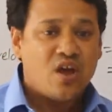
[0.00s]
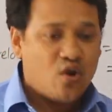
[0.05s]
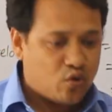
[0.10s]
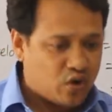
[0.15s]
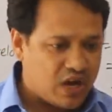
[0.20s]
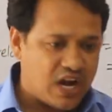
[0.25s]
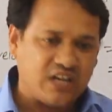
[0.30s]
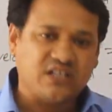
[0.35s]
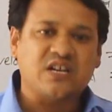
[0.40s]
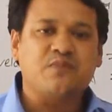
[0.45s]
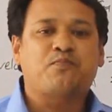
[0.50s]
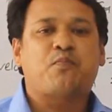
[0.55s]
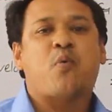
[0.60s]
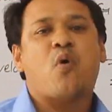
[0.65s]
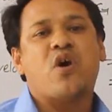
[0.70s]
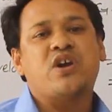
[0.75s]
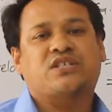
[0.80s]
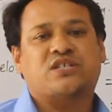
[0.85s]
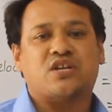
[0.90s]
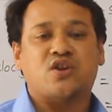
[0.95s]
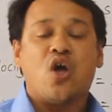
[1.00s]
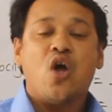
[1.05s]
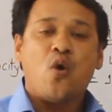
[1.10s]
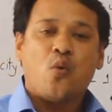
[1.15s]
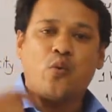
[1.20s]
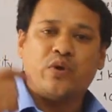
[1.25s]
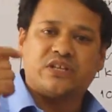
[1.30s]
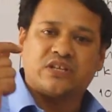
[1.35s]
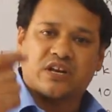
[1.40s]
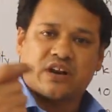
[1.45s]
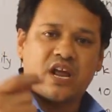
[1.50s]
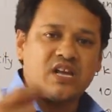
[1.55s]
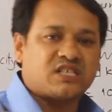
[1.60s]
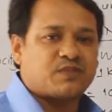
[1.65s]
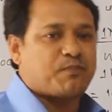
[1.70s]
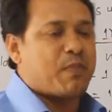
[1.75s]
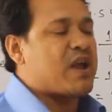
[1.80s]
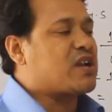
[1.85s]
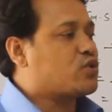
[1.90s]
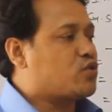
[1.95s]
relative position with
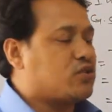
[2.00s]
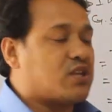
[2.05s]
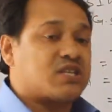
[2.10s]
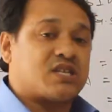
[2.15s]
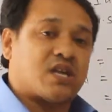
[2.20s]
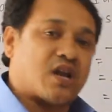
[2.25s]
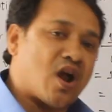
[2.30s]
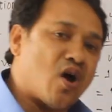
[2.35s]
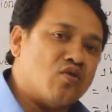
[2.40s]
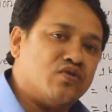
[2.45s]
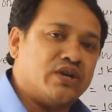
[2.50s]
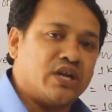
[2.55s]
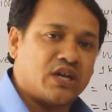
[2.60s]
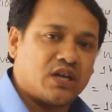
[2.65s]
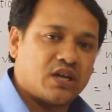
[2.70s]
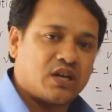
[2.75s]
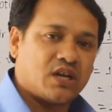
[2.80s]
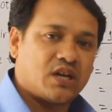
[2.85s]
respect to the surrounding,